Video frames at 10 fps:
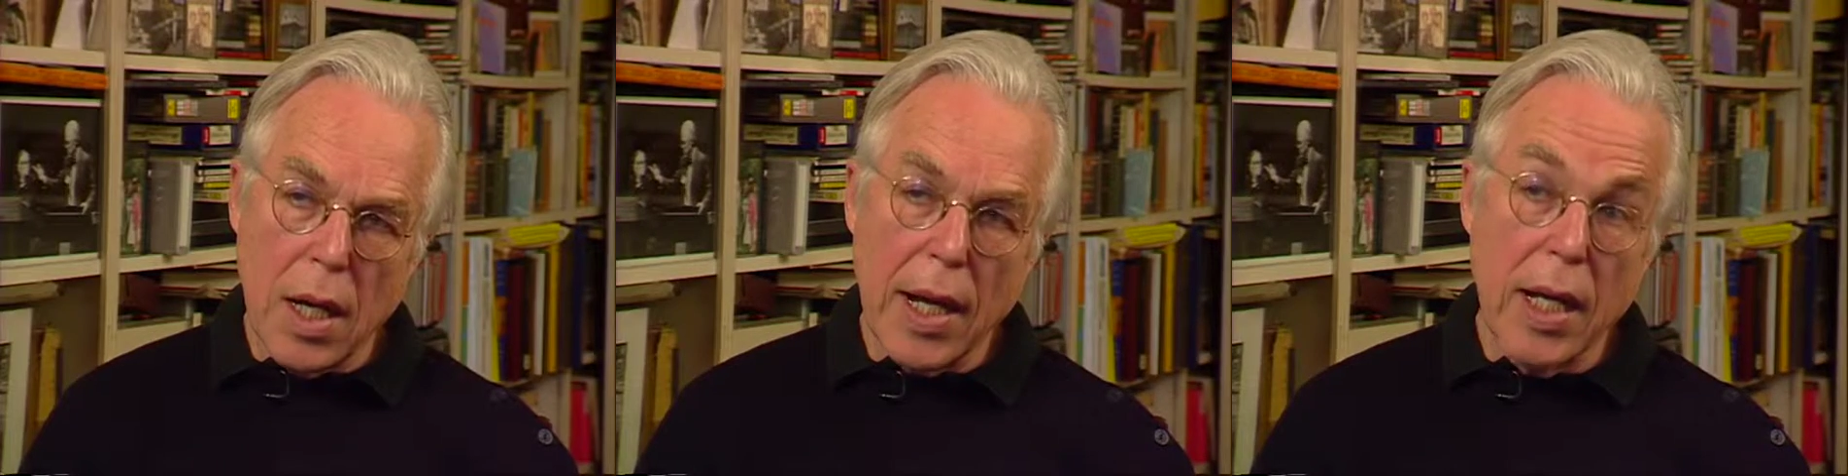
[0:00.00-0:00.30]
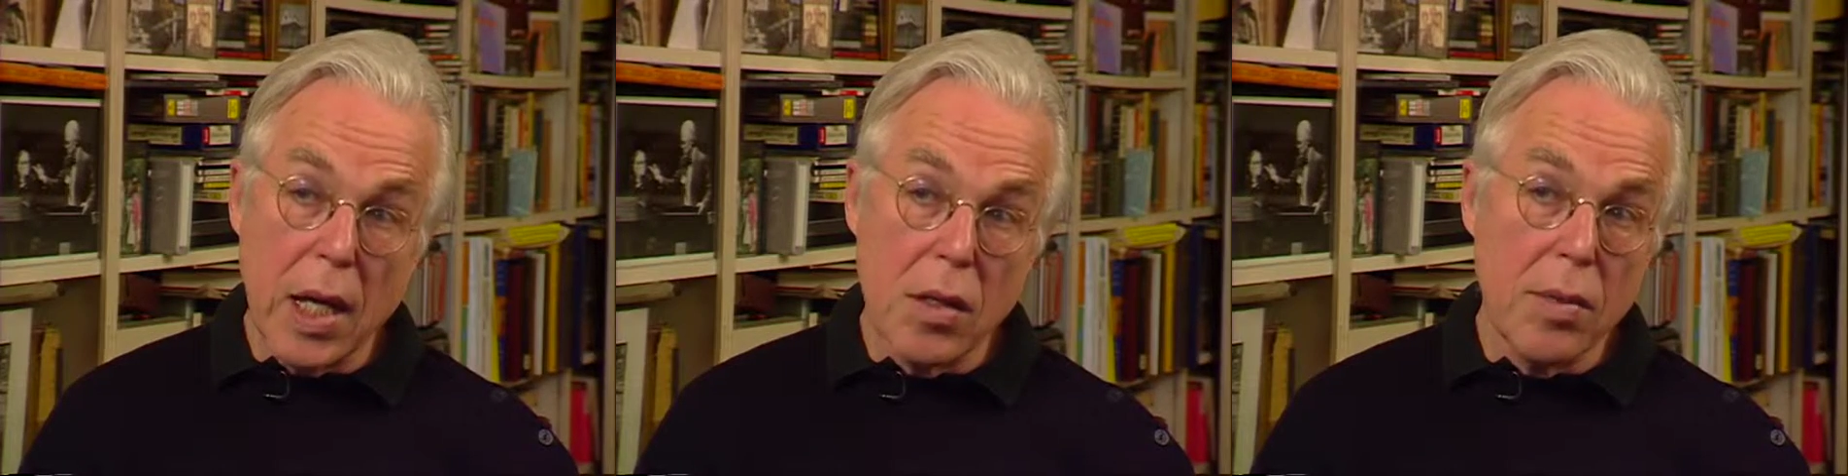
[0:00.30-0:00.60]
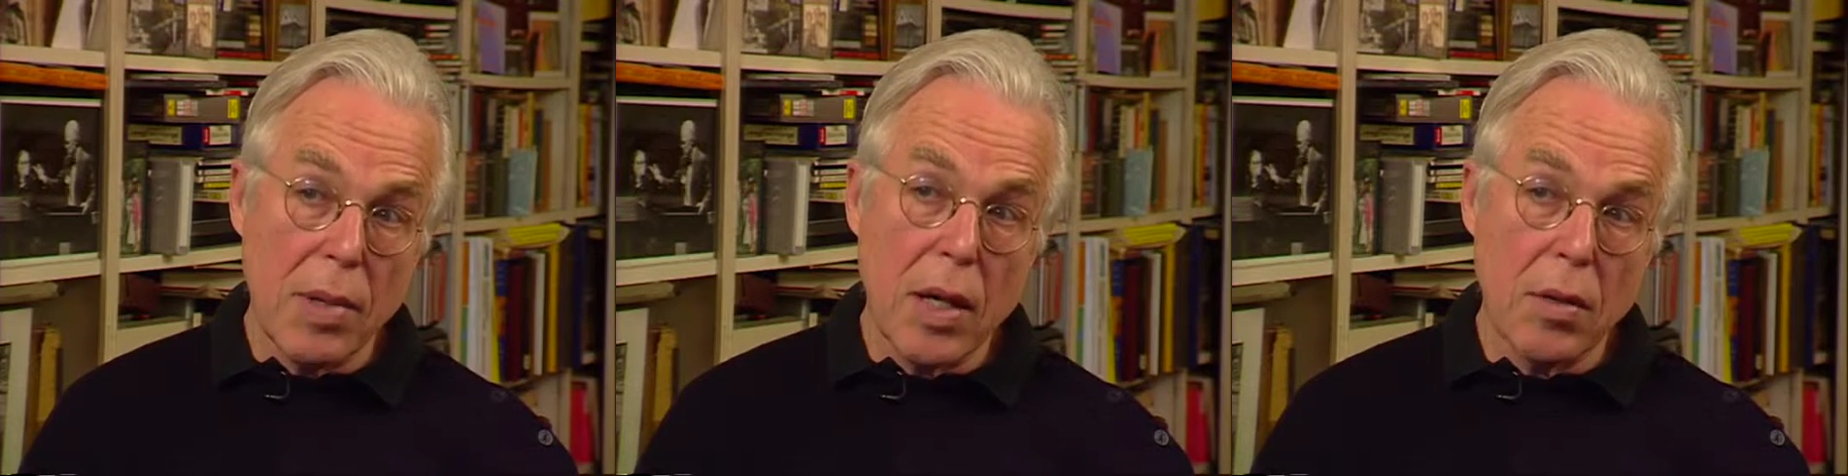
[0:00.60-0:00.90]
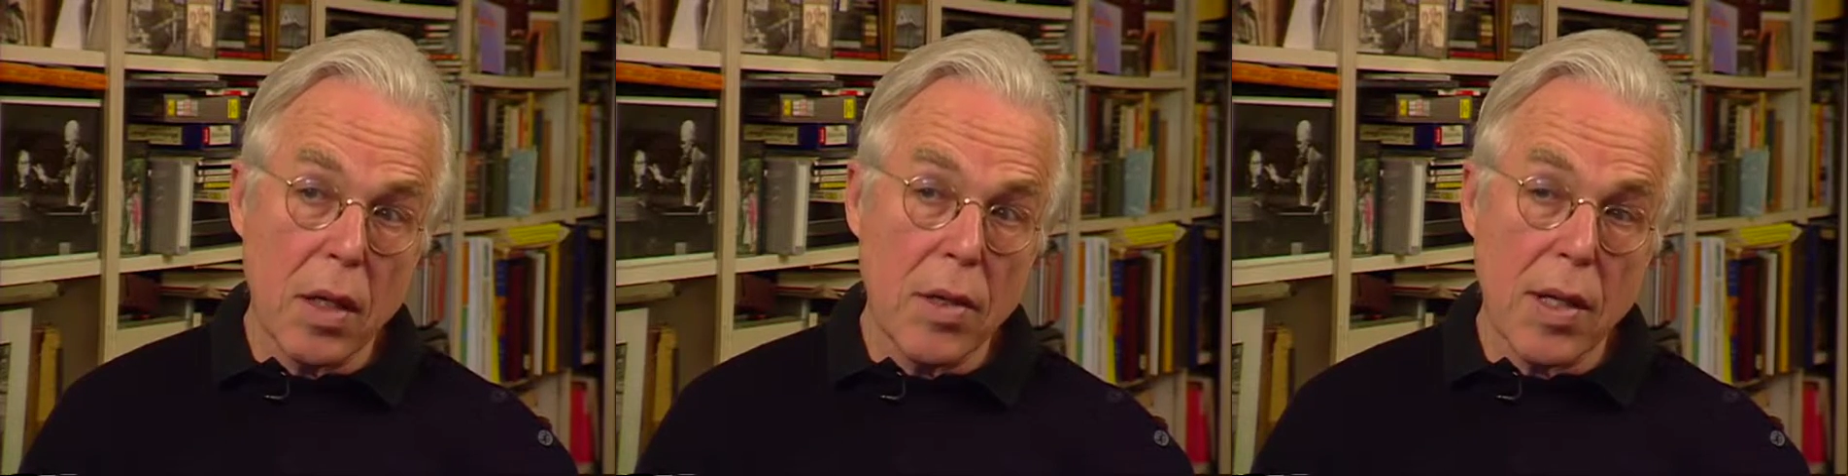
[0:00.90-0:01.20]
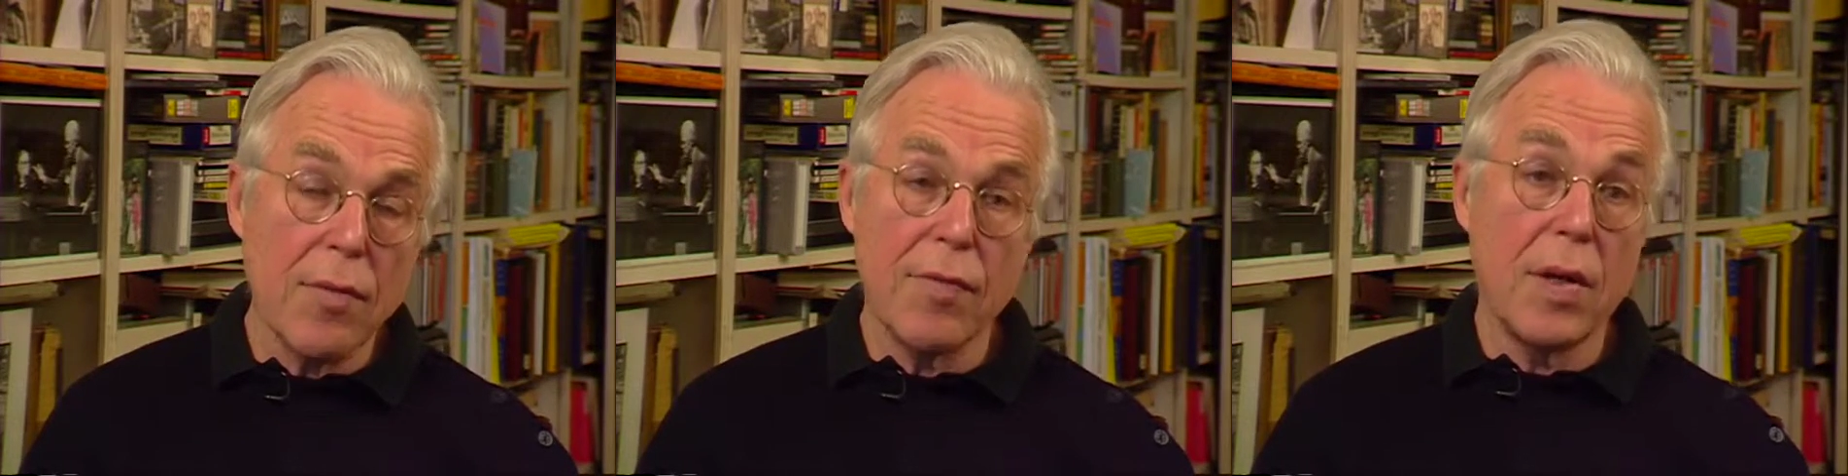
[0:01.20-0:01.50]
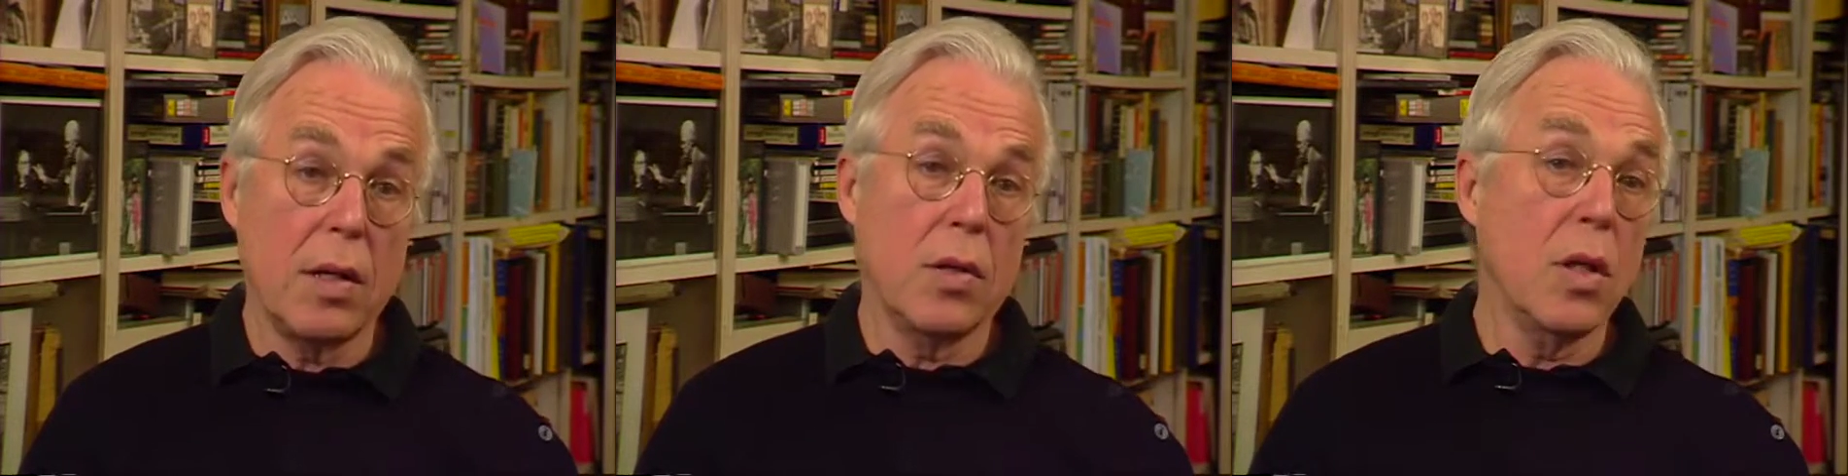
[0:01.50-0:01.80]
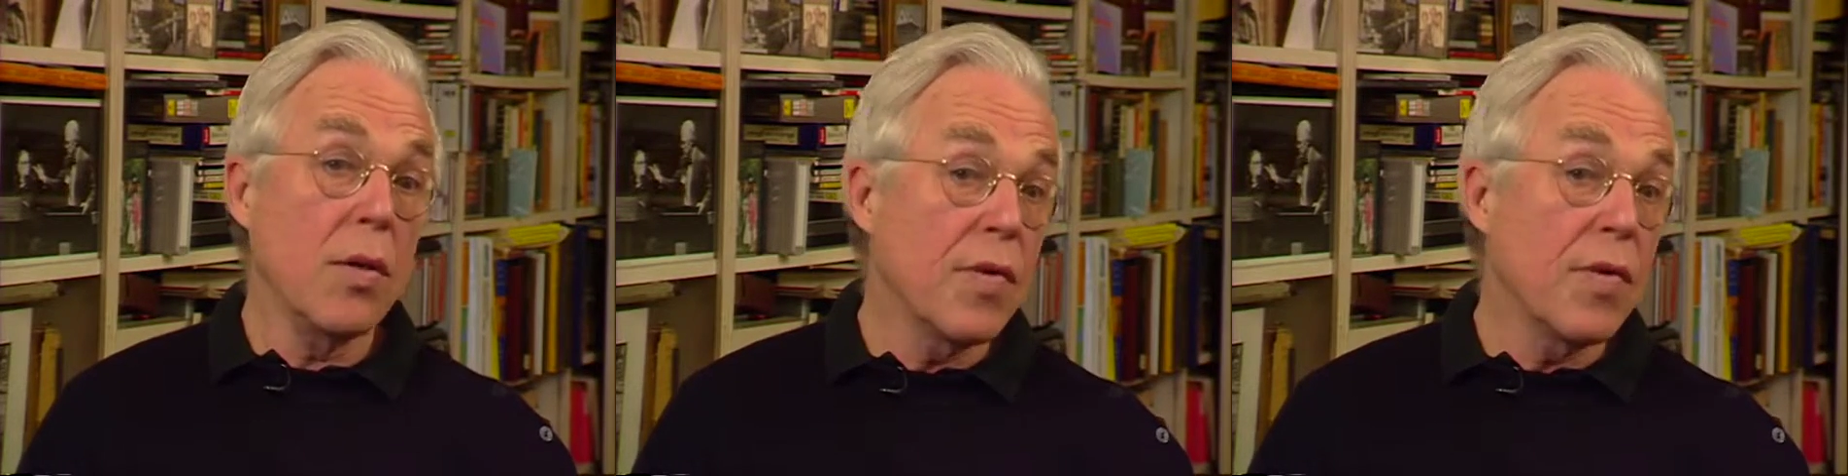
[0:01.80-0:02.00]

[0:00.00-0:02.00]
I guess, about, because I felt, gee,